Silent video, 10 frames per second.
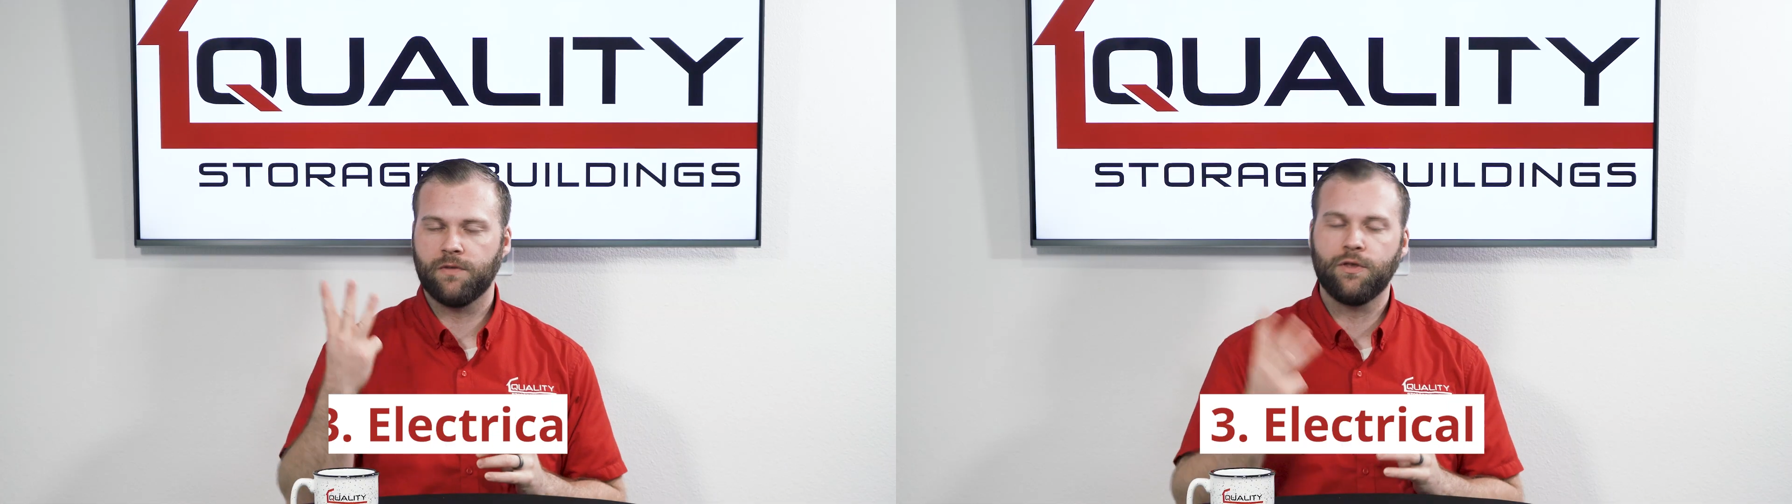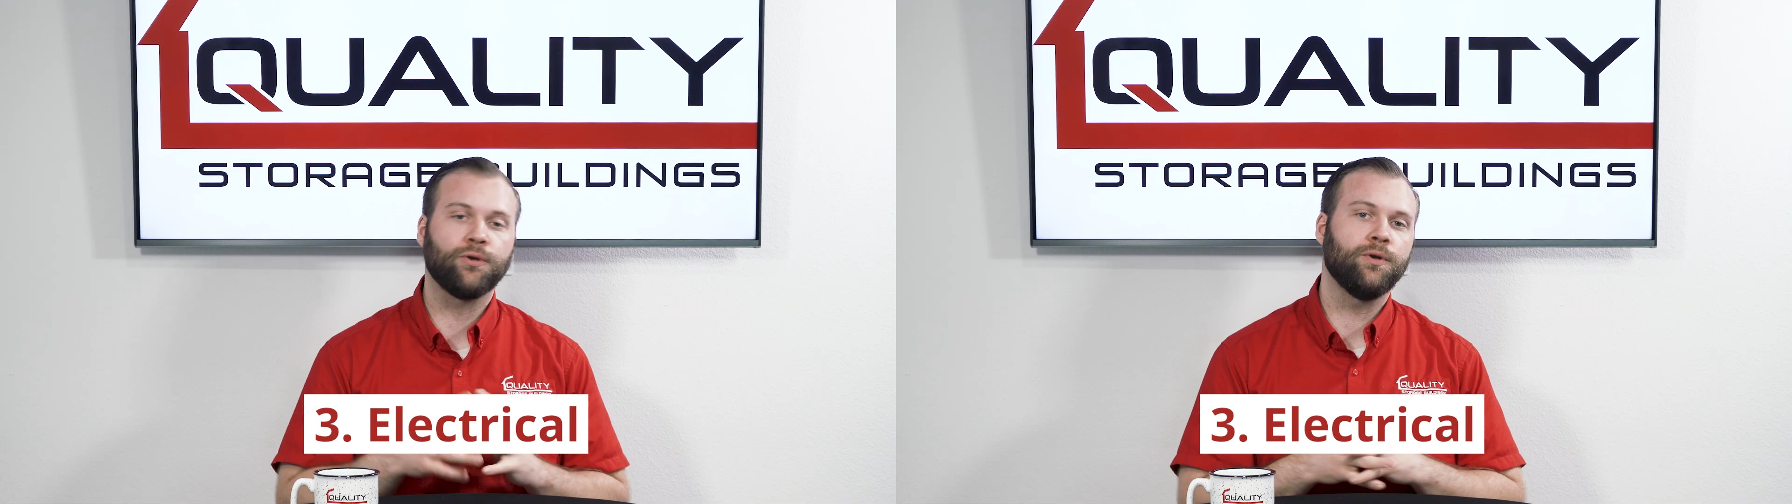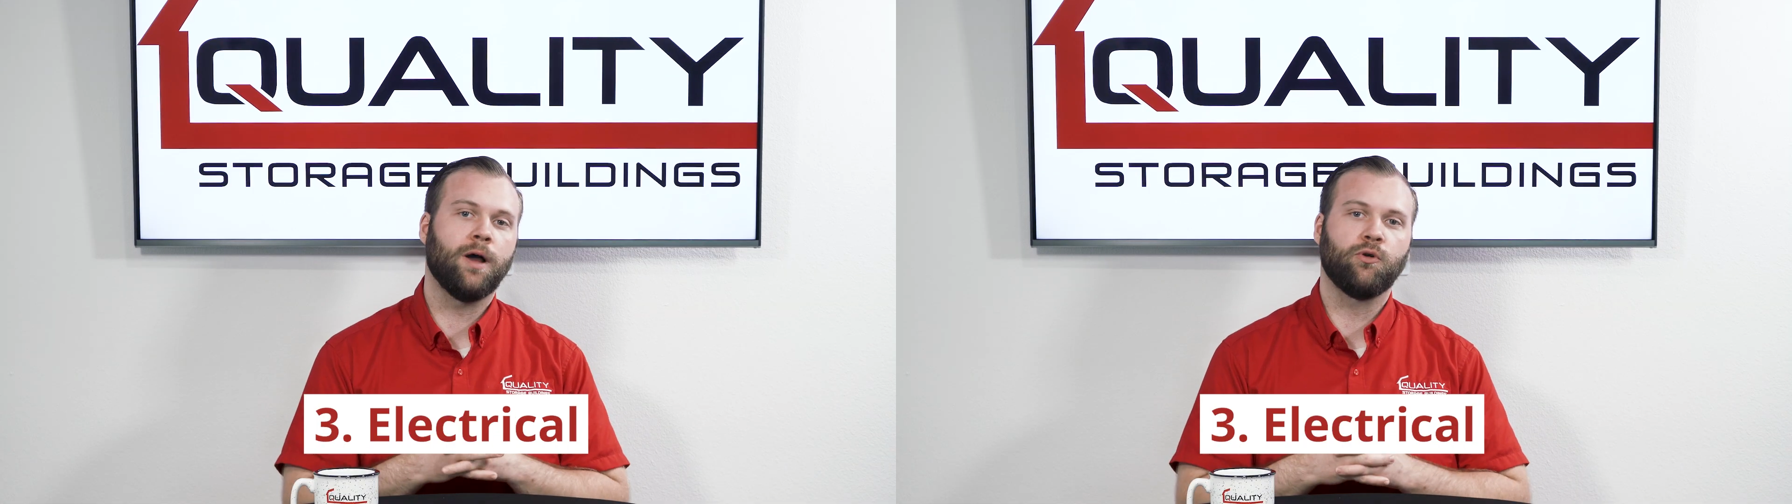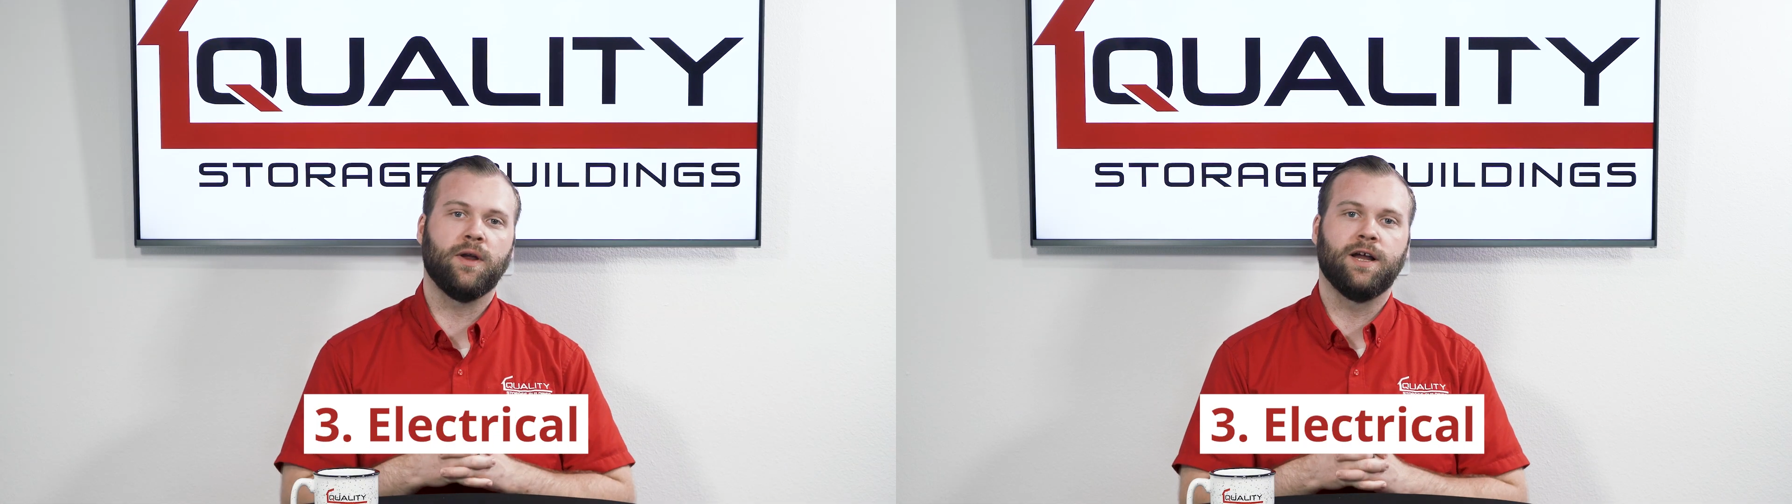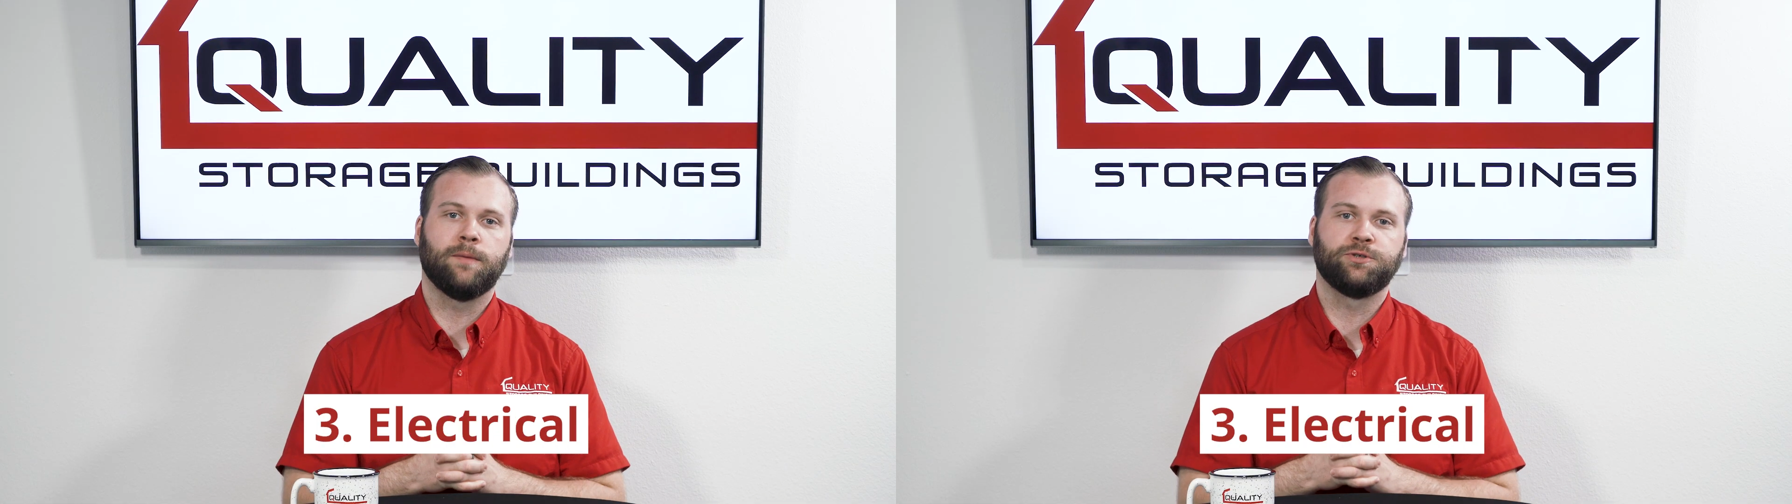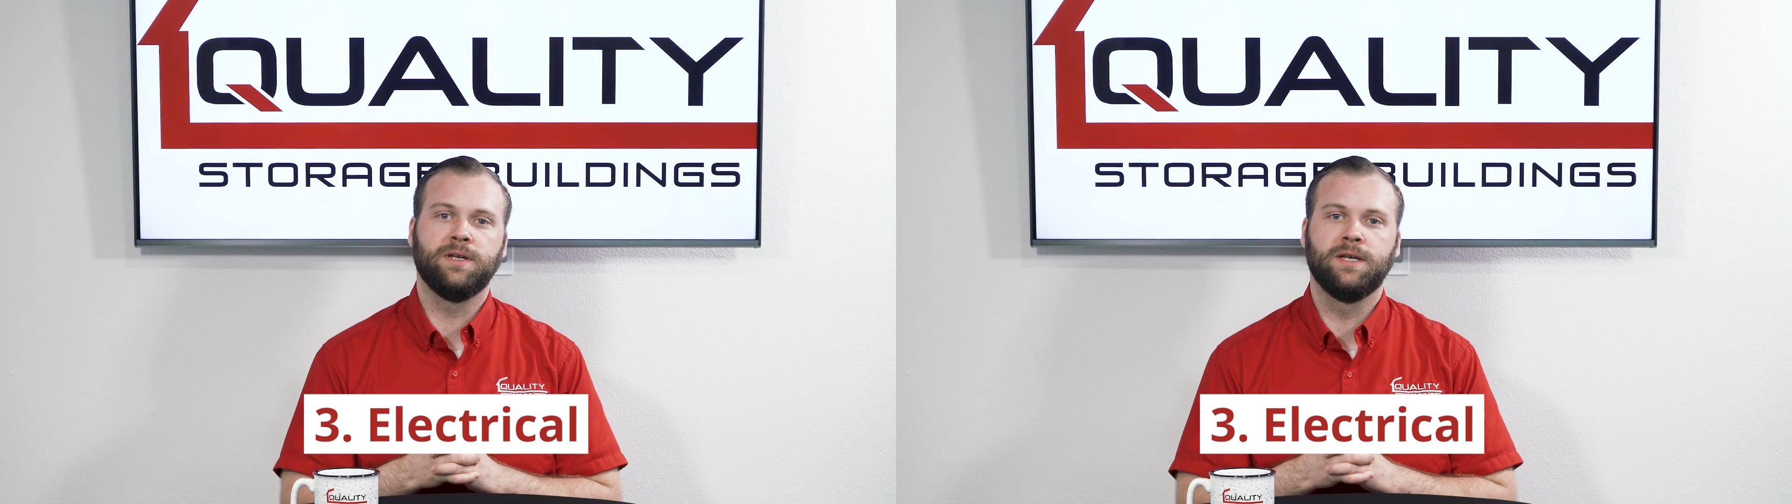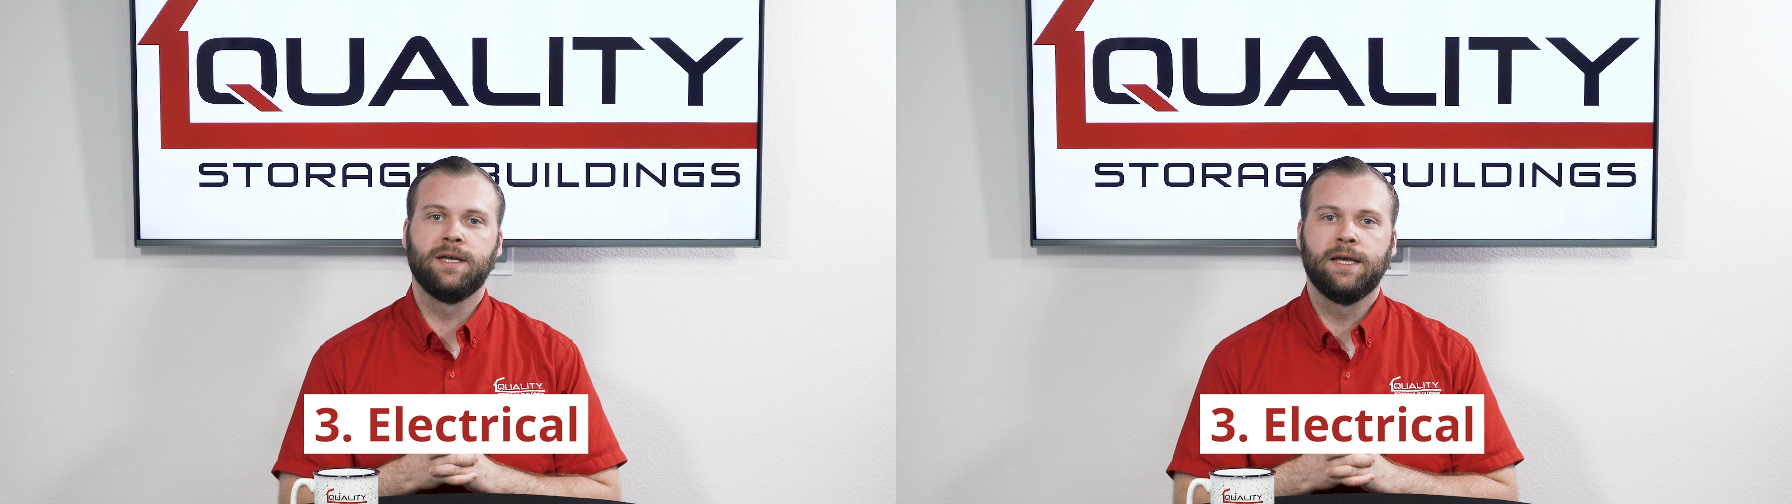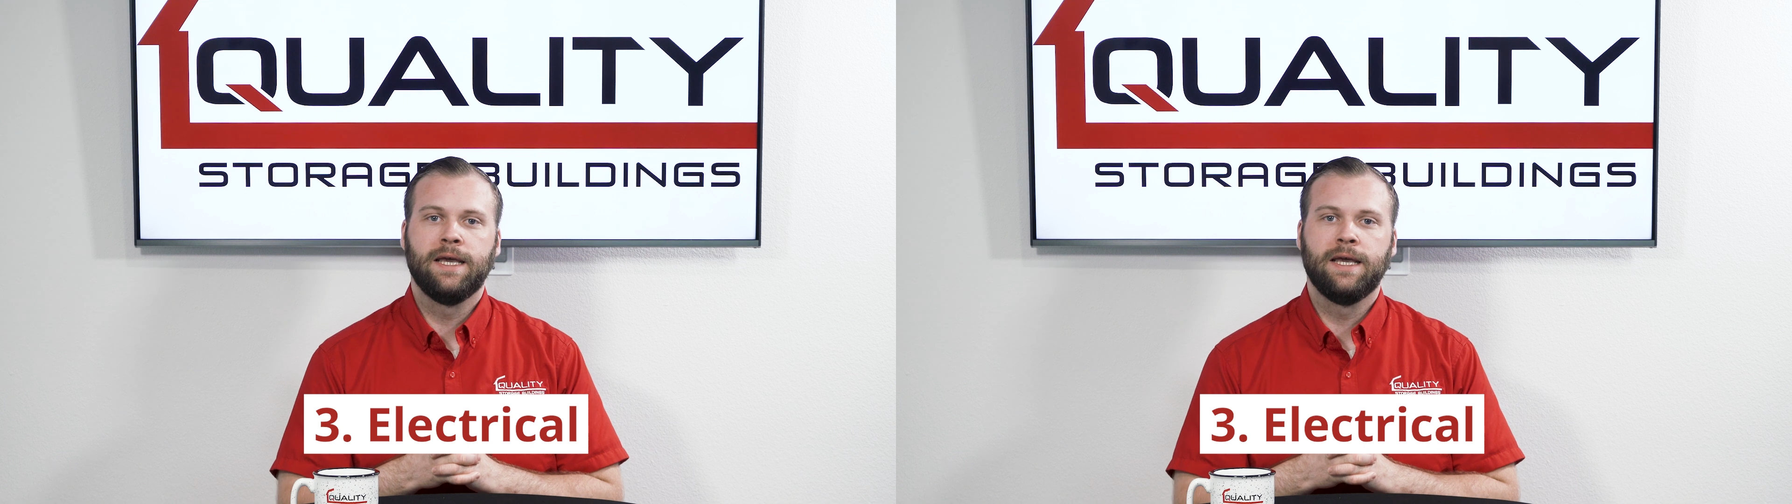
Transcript: The third upgrade option